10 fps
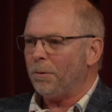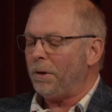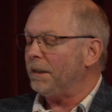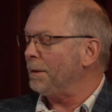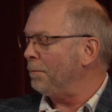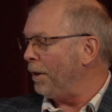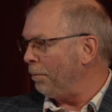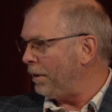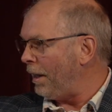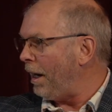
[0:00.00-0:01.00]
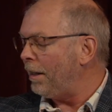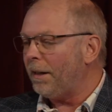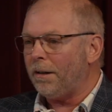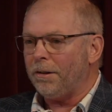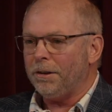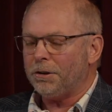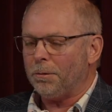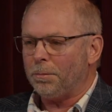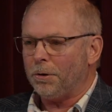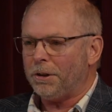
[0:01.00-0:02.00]
uh, we had some fun with that at our
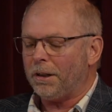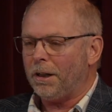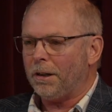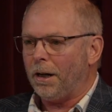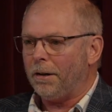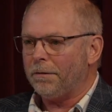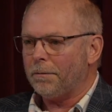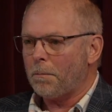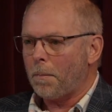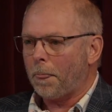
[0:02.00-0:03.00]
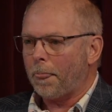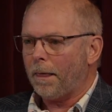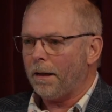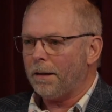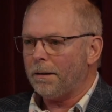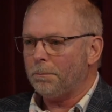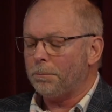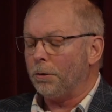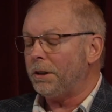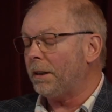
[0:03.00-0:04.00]
initial project kickoff. Uh,
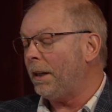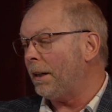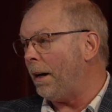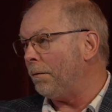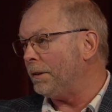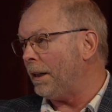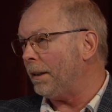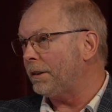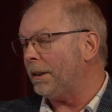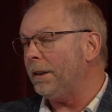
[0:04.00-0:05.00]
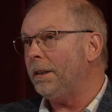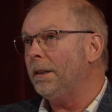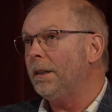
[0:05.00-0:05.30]
project kickoff was actually